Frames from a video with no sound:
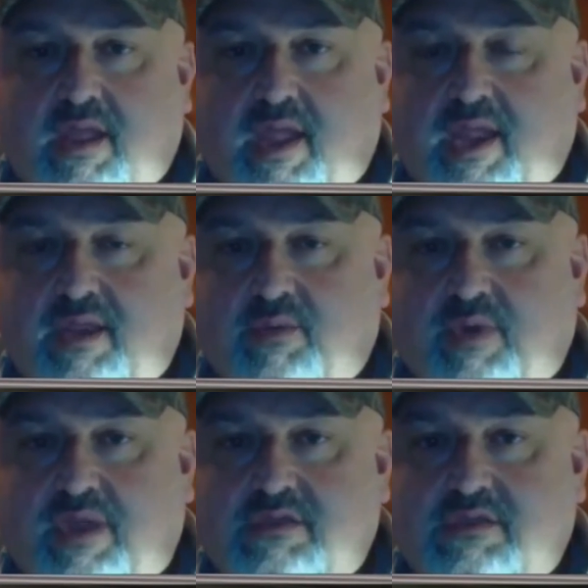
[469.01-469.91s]
and the
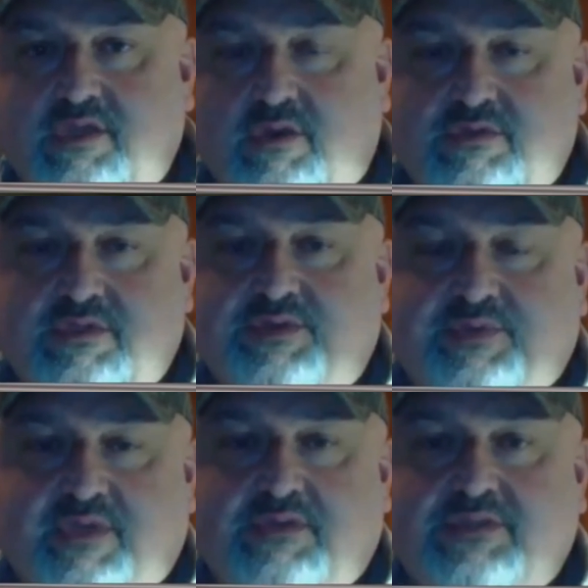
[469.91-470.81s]
way the chokes and
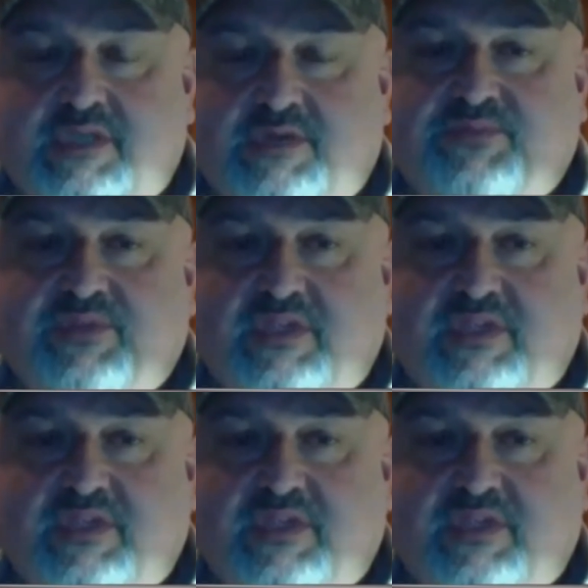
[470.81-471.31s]
everything are set up for these